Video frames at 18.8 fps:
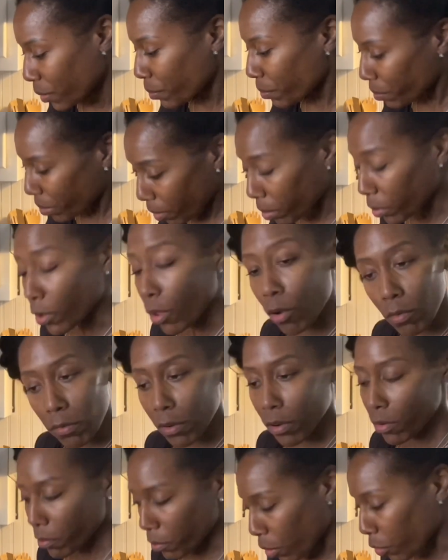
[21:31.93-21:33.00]
bubble
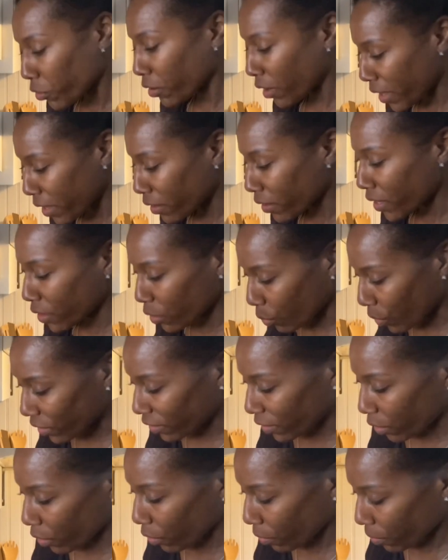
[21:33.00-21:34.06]
over, most likely, the ones
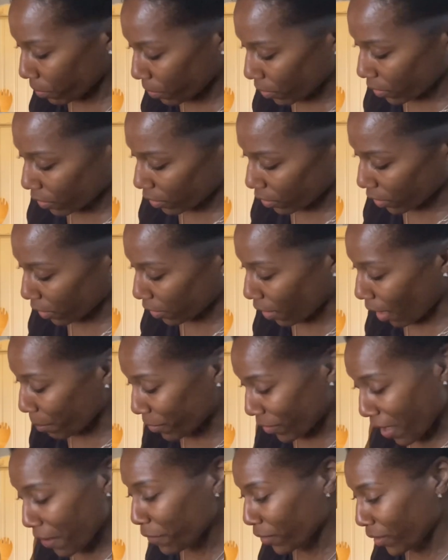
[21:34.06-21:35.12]
that are to the top.
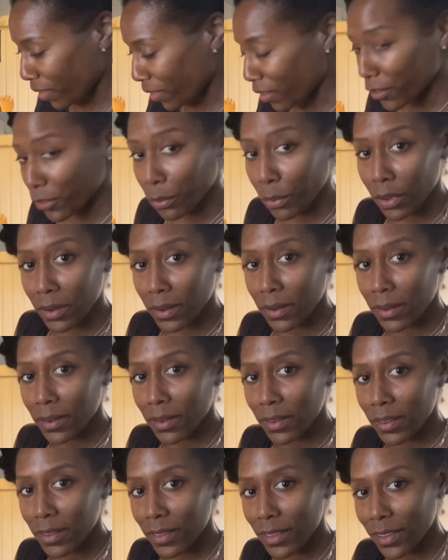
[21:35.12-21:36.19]
Definitely this one.
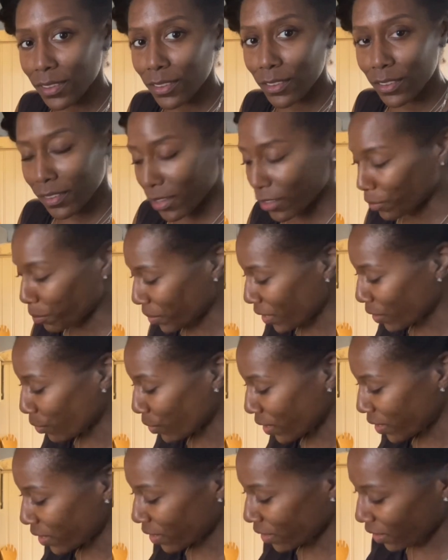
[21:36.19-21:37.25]
This big
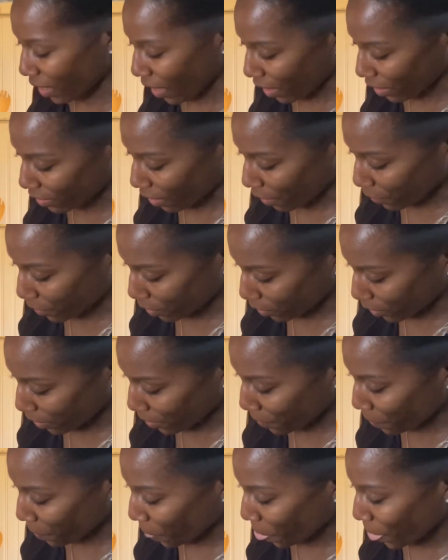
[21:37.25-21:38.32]
one, yeah, definitely.
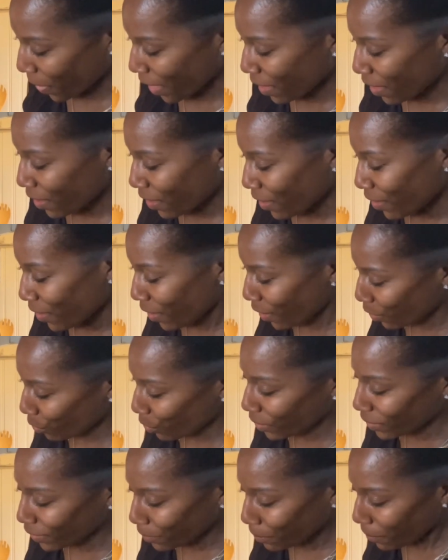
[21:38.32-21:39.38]
The other
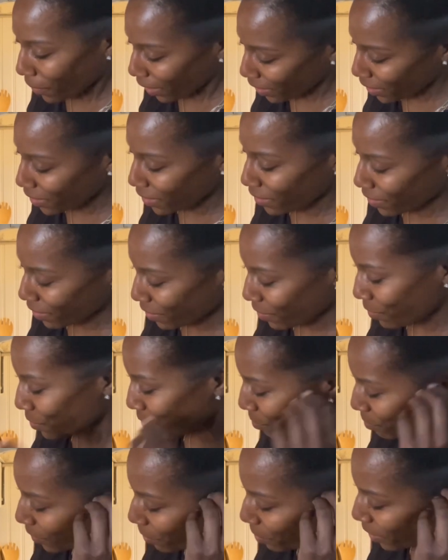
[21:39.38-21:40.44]
ones might,
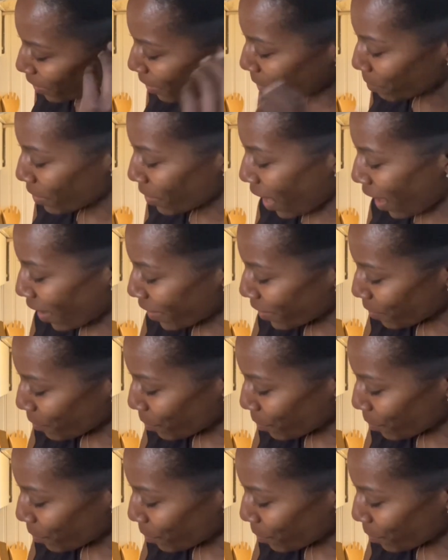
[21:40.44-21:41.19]
maybe not.